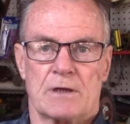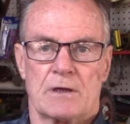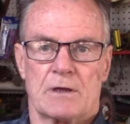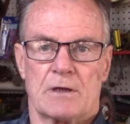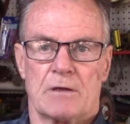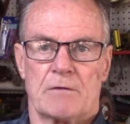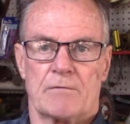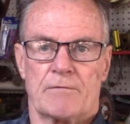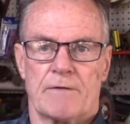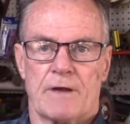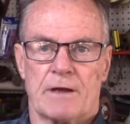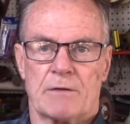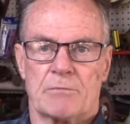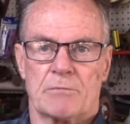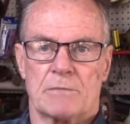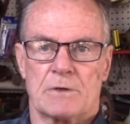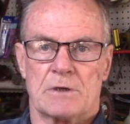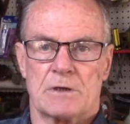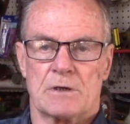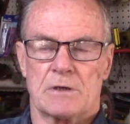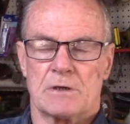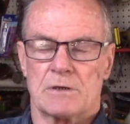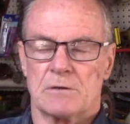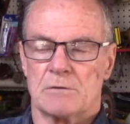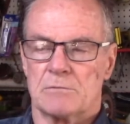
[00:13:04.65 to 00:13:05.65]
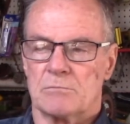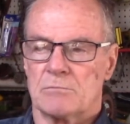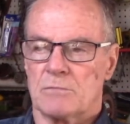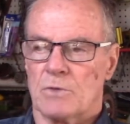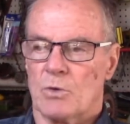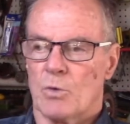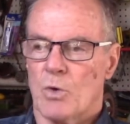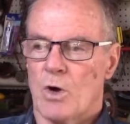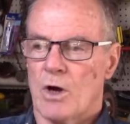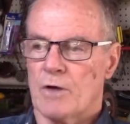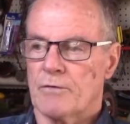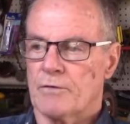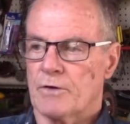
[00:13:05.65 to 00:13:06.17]
In fact, my
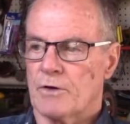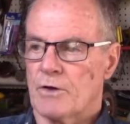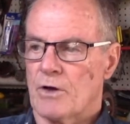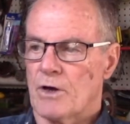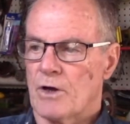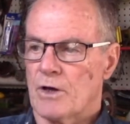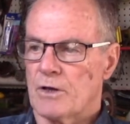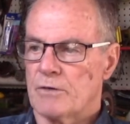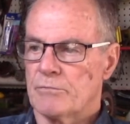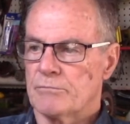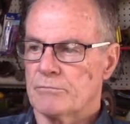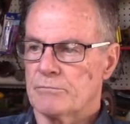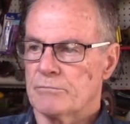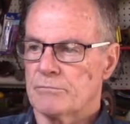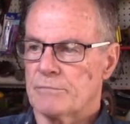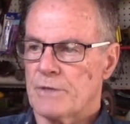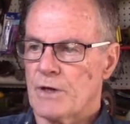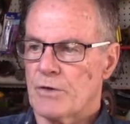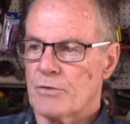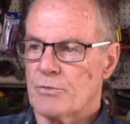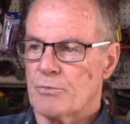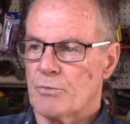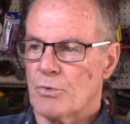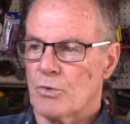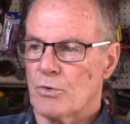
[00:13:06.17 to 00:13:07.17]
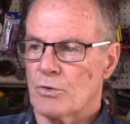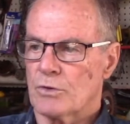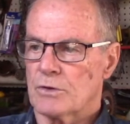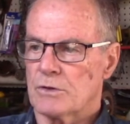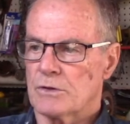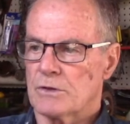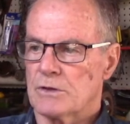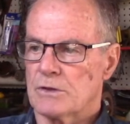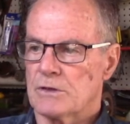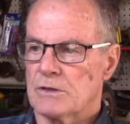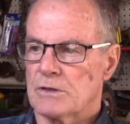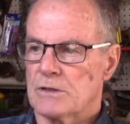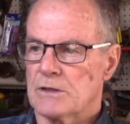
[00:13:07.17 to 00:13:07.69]
wife and I both bought
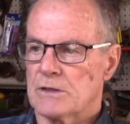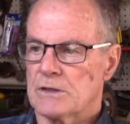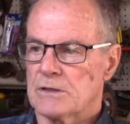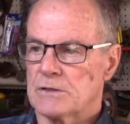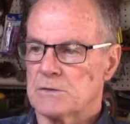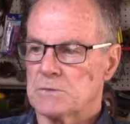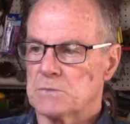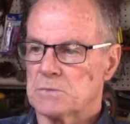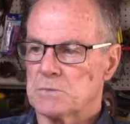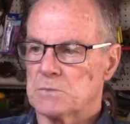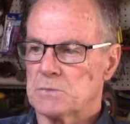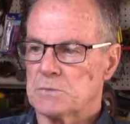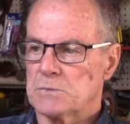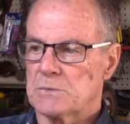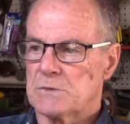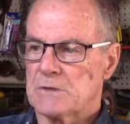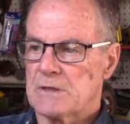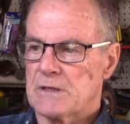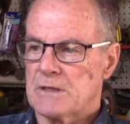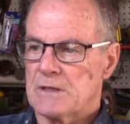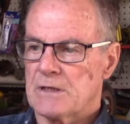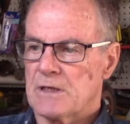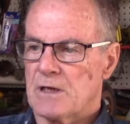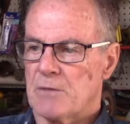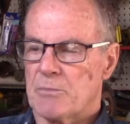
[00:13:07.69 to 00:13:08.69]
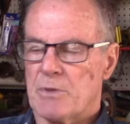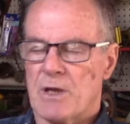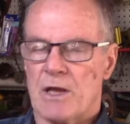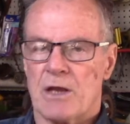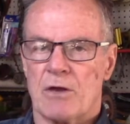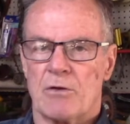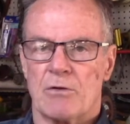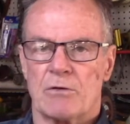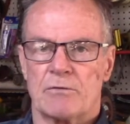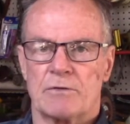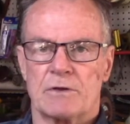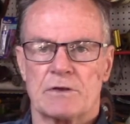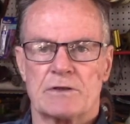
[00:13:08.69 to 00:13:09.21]
a
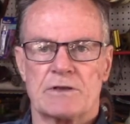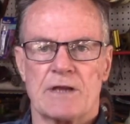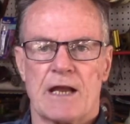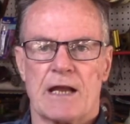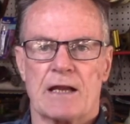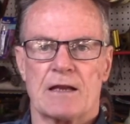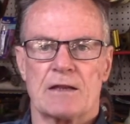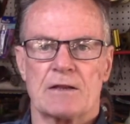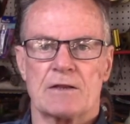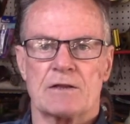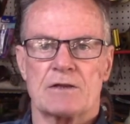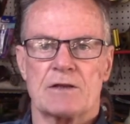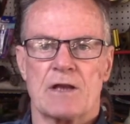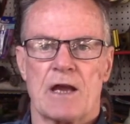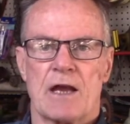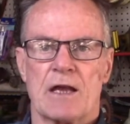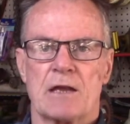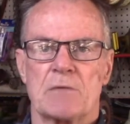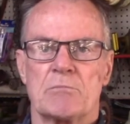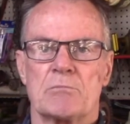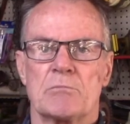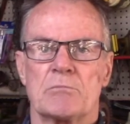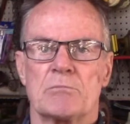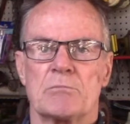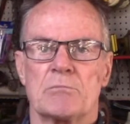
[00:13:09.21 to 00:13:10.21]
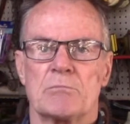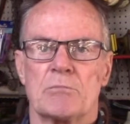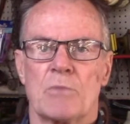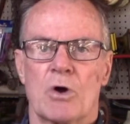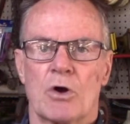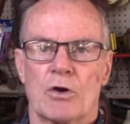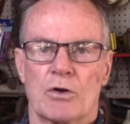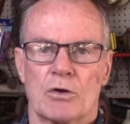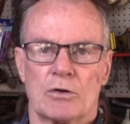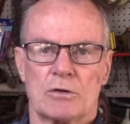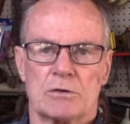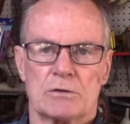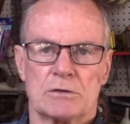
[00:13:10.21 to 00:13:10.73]
pair of exactly the same
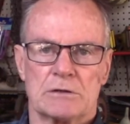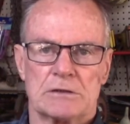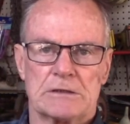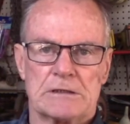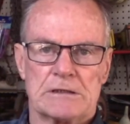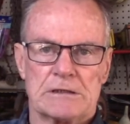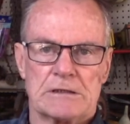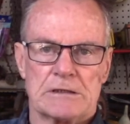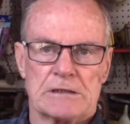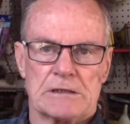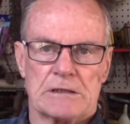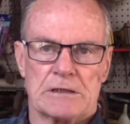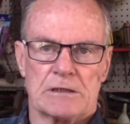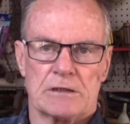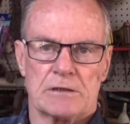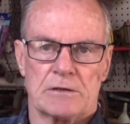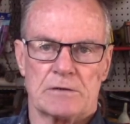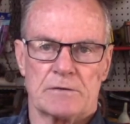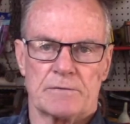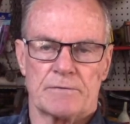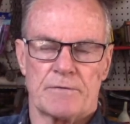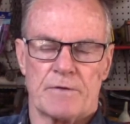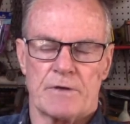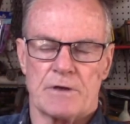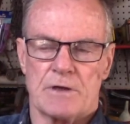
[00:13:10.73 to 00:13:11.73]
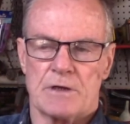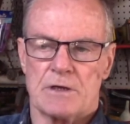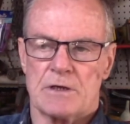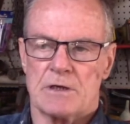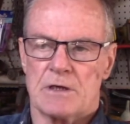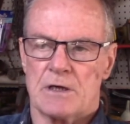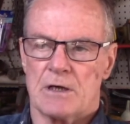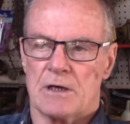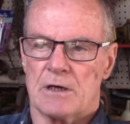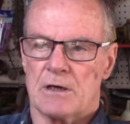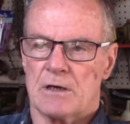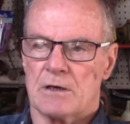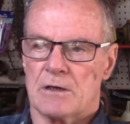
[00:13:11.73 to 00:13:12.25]
model of
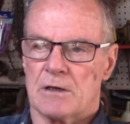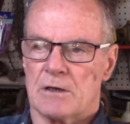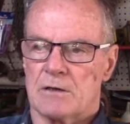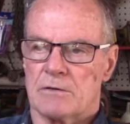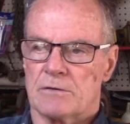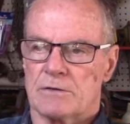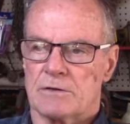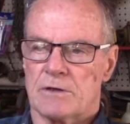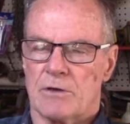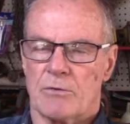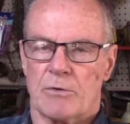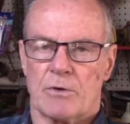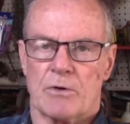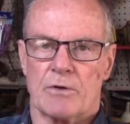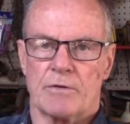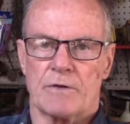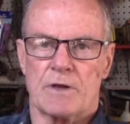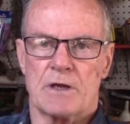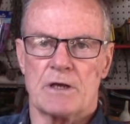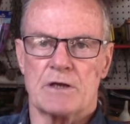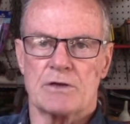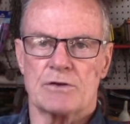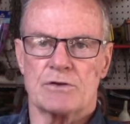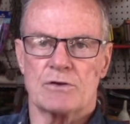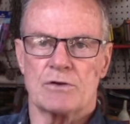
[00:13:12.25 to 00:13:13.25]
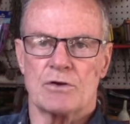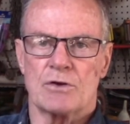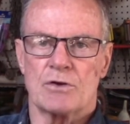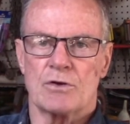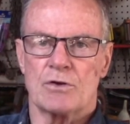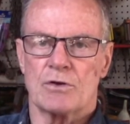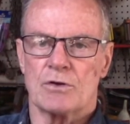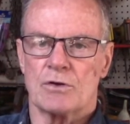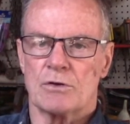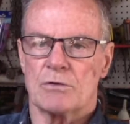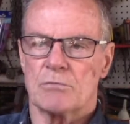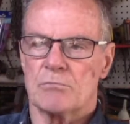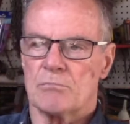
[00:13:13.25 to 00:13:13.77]
the, so we've got the his and
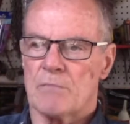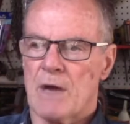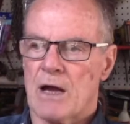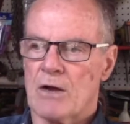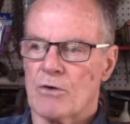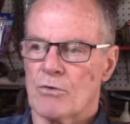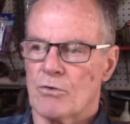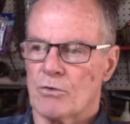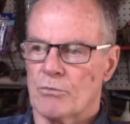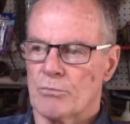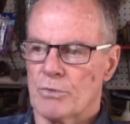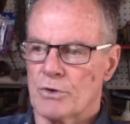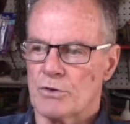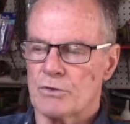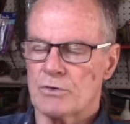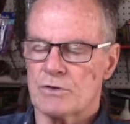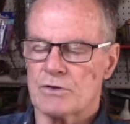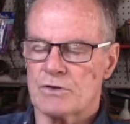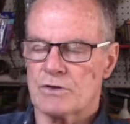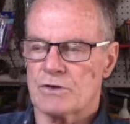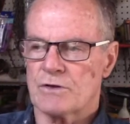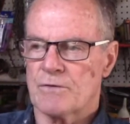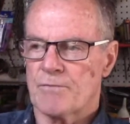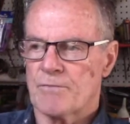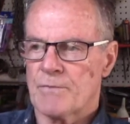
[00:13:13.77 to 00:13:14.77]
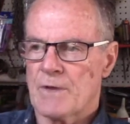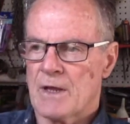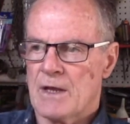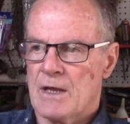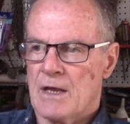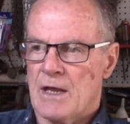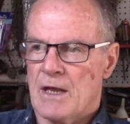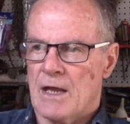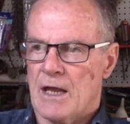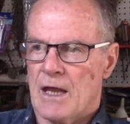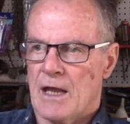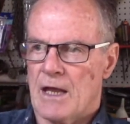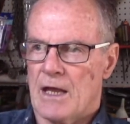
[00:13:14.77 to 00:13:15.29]
her mongrel boots,
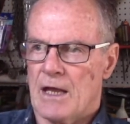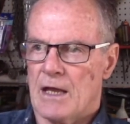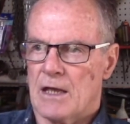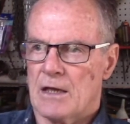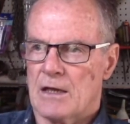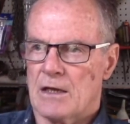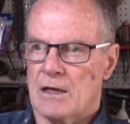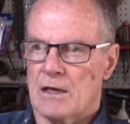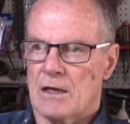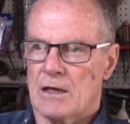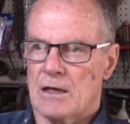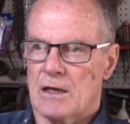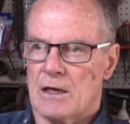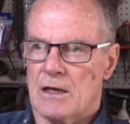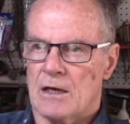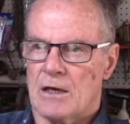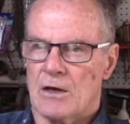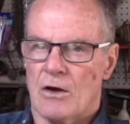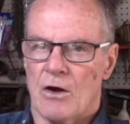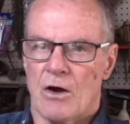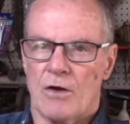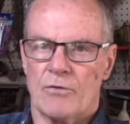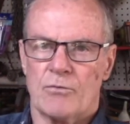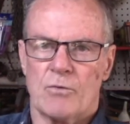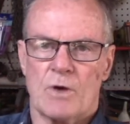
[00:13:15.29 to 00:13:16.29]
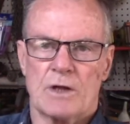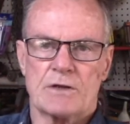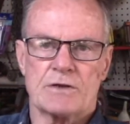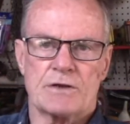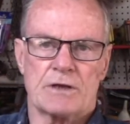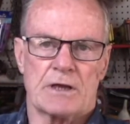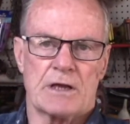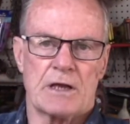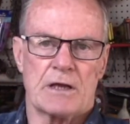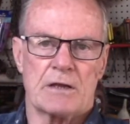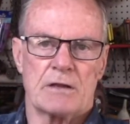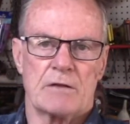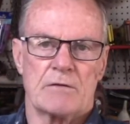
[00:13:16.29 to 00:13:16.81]
and I've once
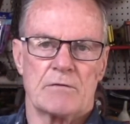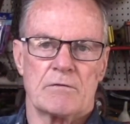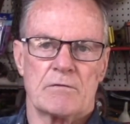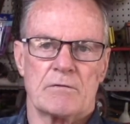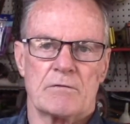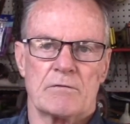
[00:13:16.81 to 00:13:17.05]
again